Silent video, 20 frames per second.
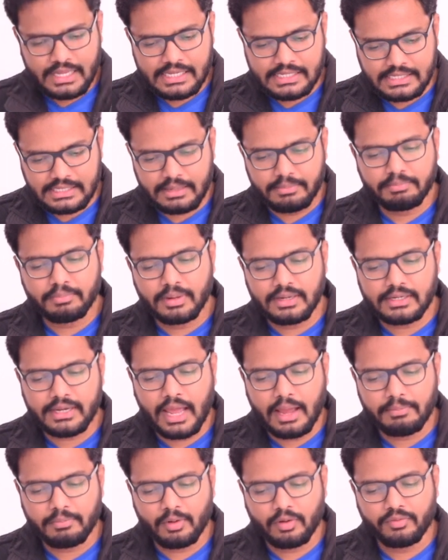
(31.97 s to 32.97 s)
simple
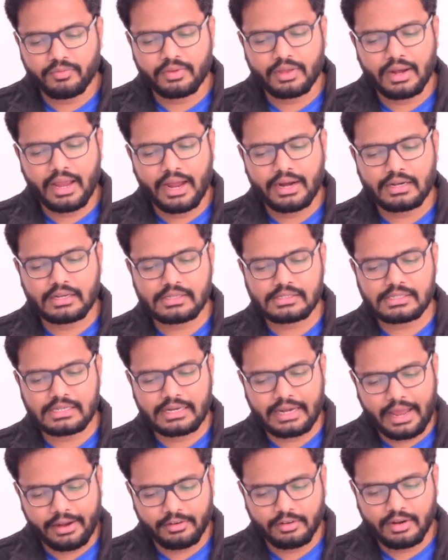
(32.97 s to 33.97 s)
type of cheilitis
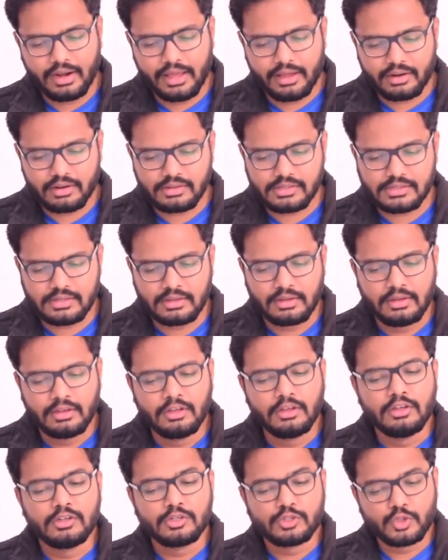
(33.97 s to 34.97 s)
glandularis,
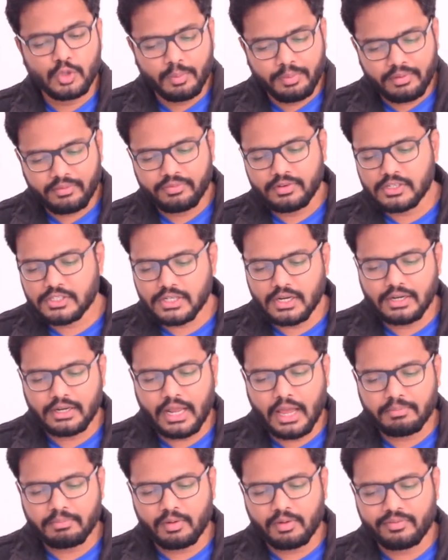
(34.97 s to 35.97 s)
superficial
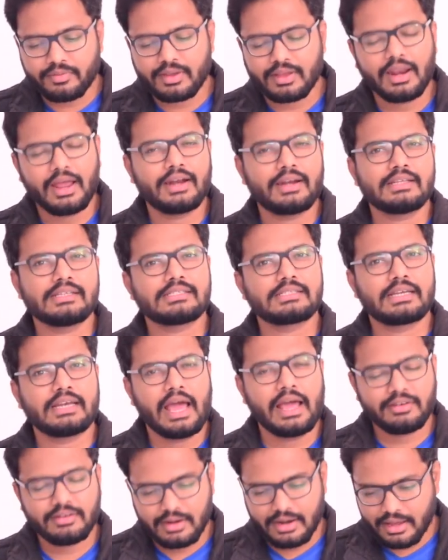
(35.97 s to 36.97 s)
type of cheilitis
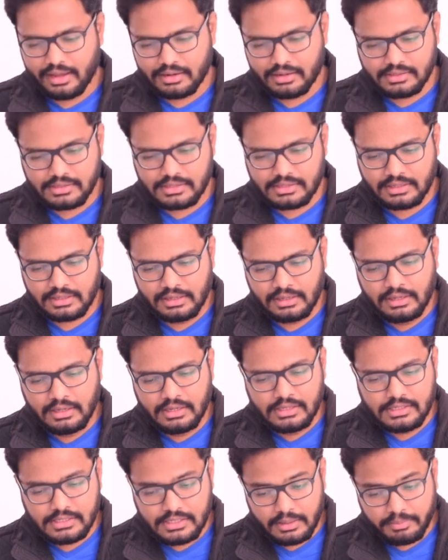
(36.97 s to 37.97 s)
glandularis,
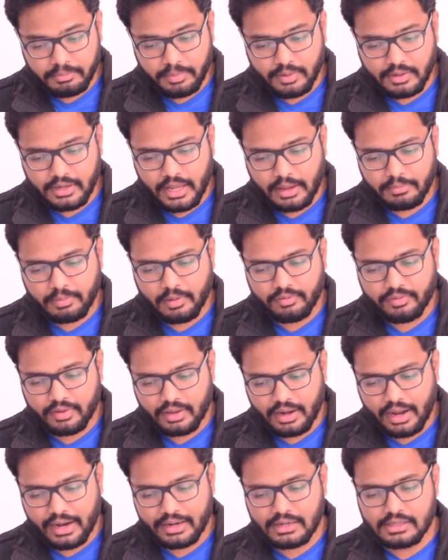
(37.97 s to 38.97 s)
simple type of
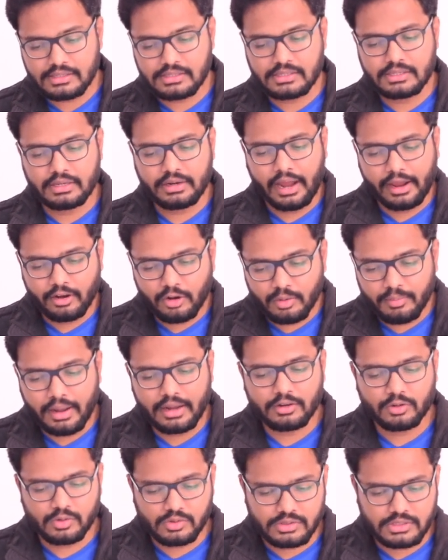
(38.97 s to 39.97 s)
cheilitis
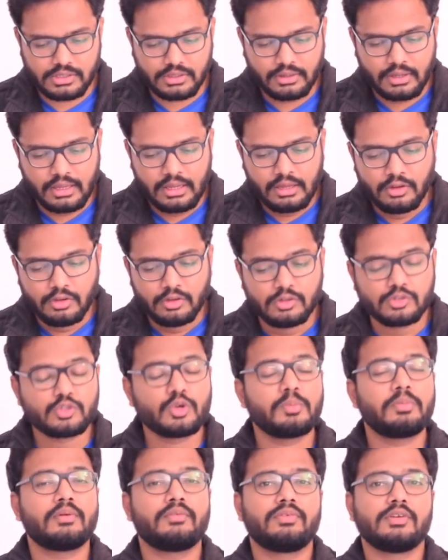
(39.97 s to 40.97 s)
granulomatosa,
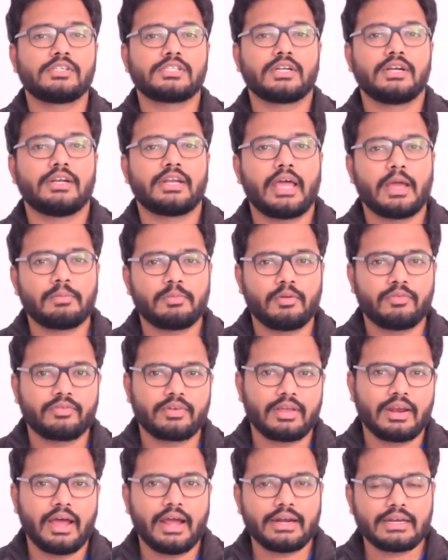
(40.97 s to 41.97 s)
superficial type of
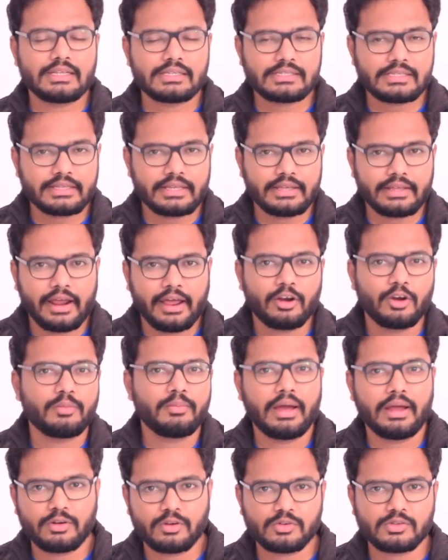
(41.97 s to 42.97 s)
cheilitis
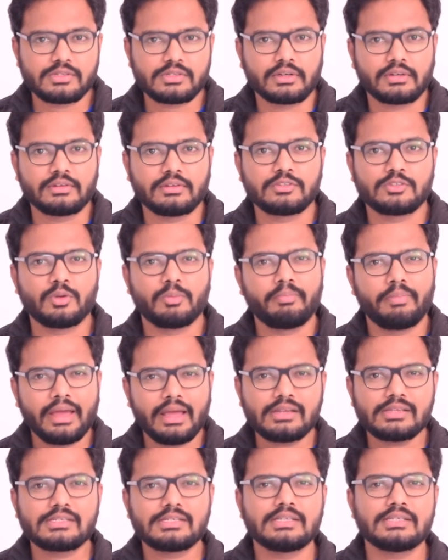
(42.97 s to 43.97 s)
granulomatosa. So
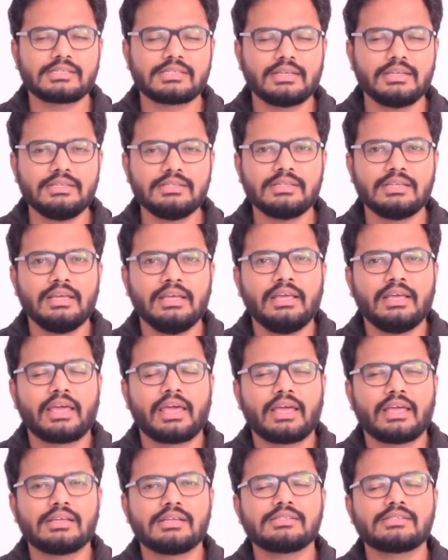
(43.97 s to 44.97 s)
Baelz disease
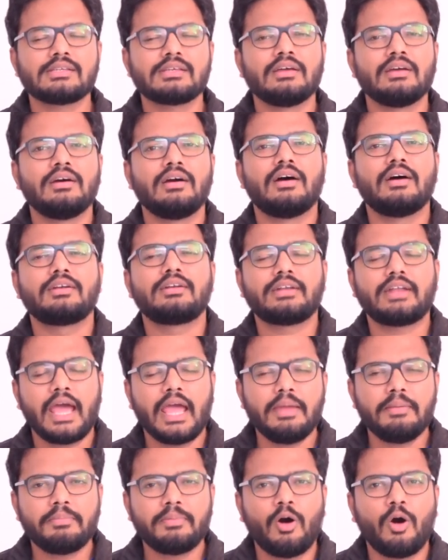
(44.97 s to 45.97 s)
is a
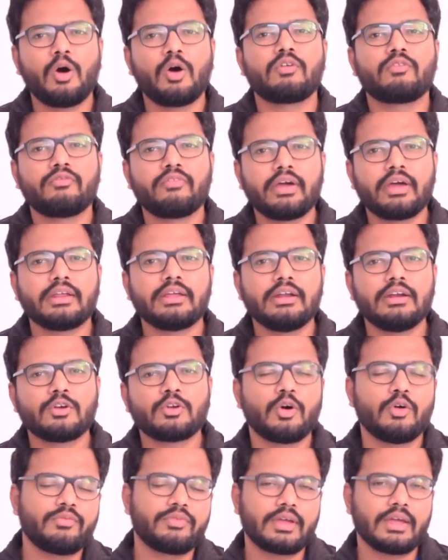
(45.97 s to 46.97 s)
type or
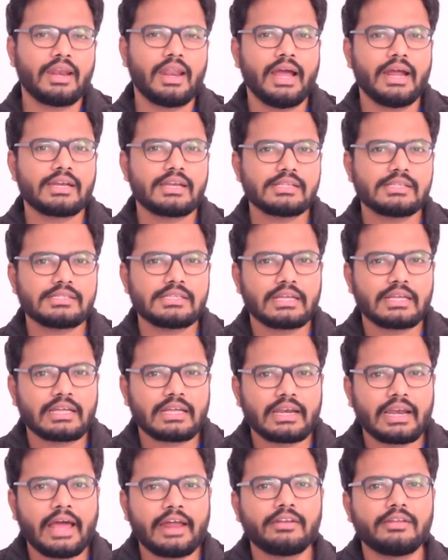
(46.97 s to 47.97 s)
variant of cheilitis
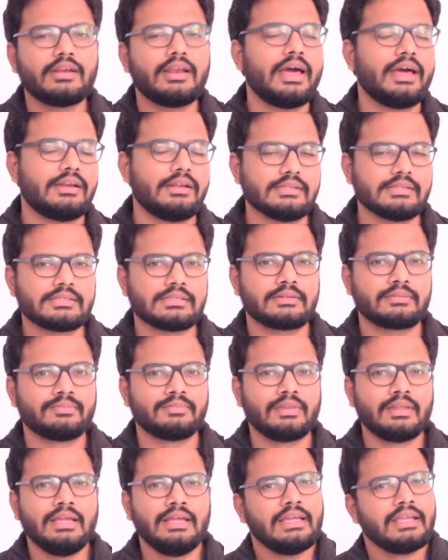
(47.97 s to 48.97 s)
glandularis.
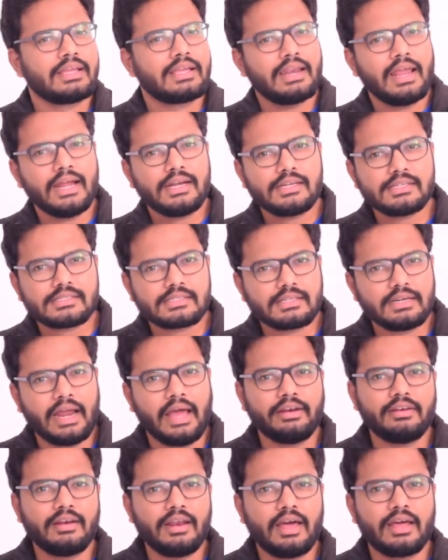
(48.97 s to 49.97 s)
Cheilitis
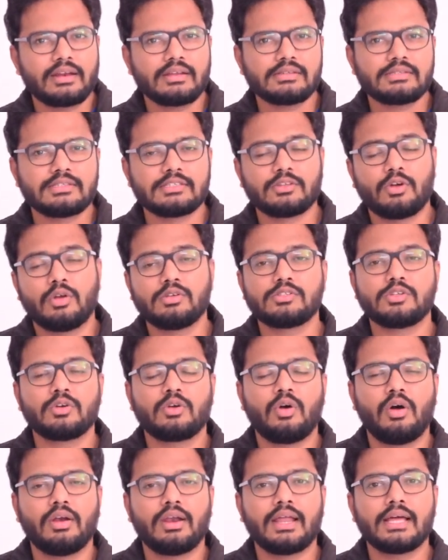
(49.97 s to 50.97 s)
glandularis is also
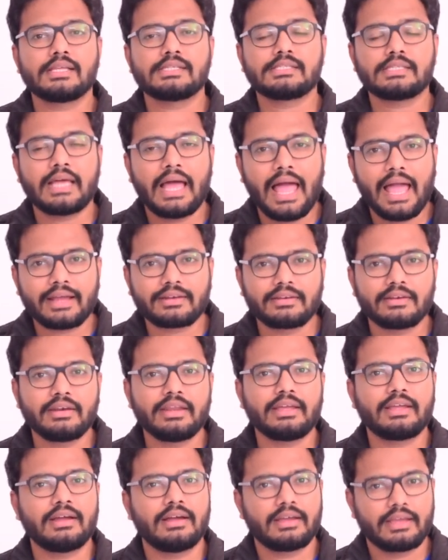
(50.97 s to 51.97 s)
called as
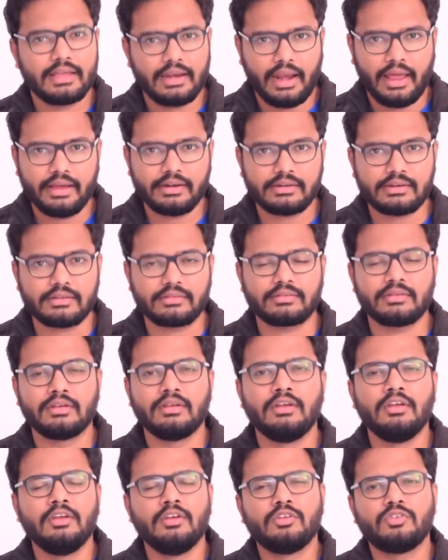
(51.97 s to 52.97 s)
actinic
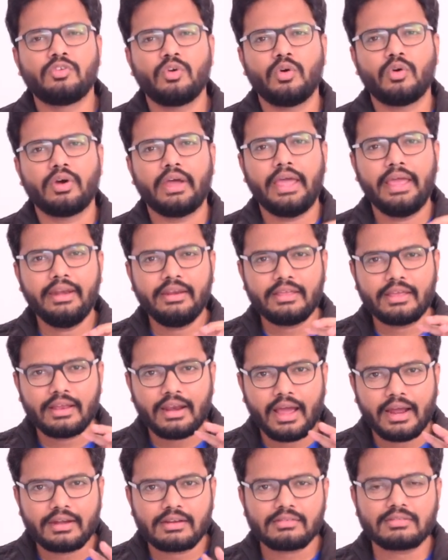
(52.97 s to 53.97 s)
cheilitis. So in
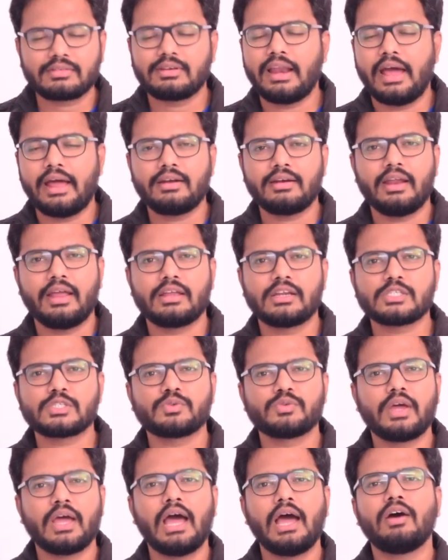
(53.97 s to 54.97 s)
cheilitis glandularis
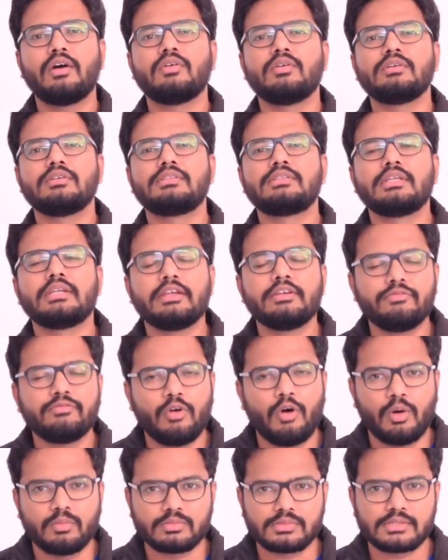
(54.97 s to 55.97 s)
we have three
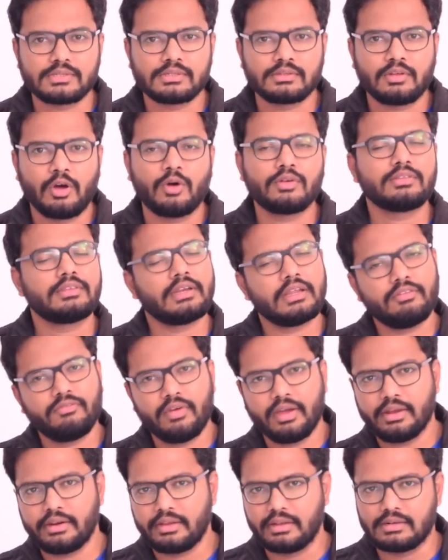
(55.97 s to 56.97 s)
forms or three
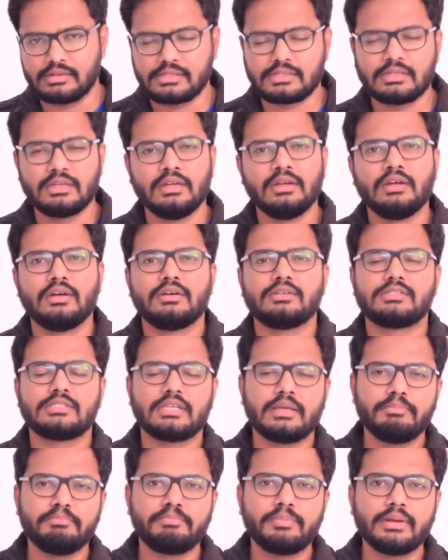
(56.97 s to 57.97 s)
variants,
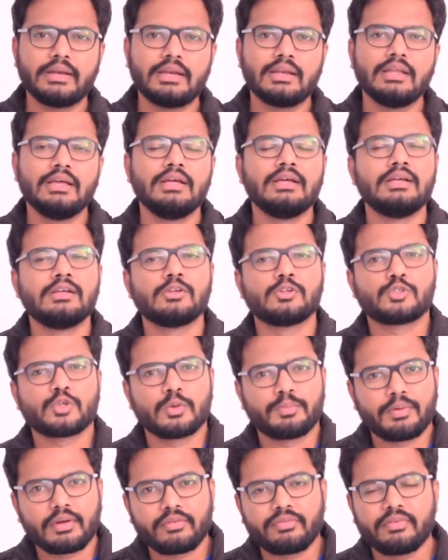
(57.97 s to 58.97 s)
simple,
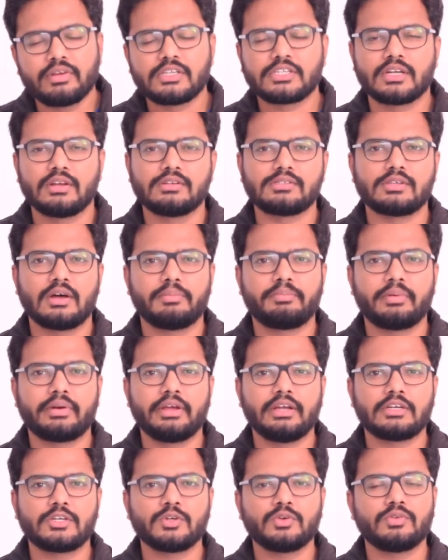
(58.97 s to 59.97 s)
superficial
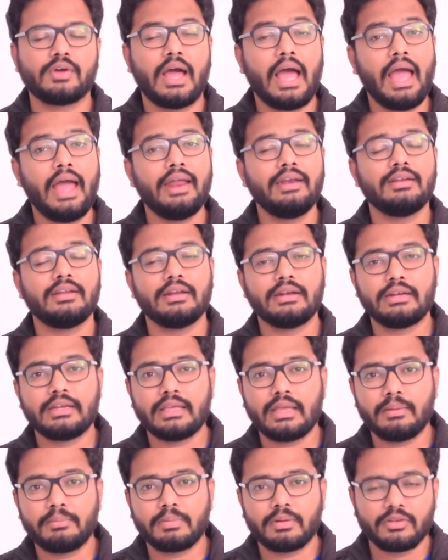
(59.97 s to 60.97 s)
suppurative and
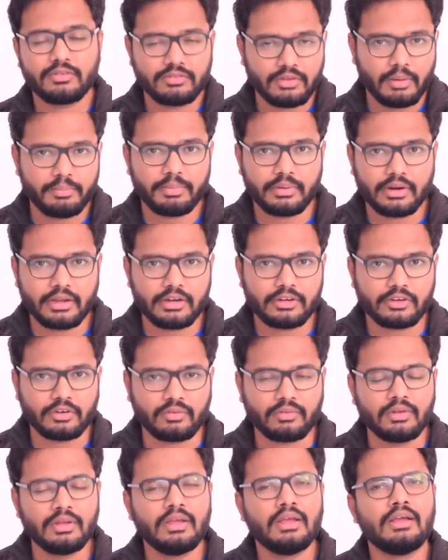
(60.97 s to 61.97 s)
deep
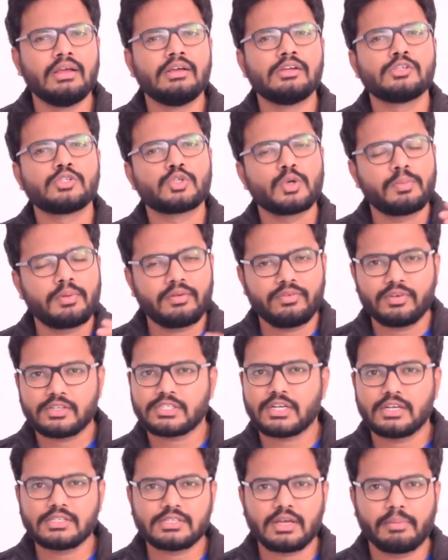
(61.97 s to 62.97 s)
suppurative
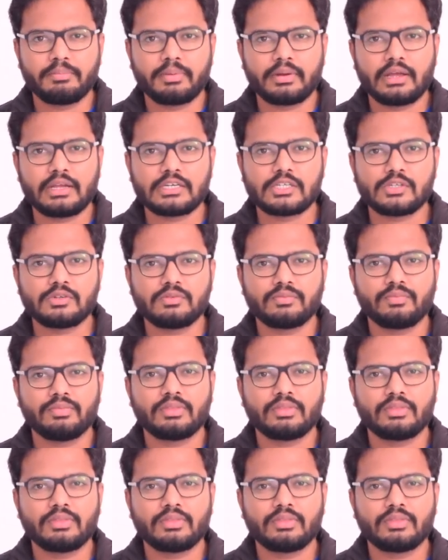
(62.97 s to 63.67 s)
Superficial suppurative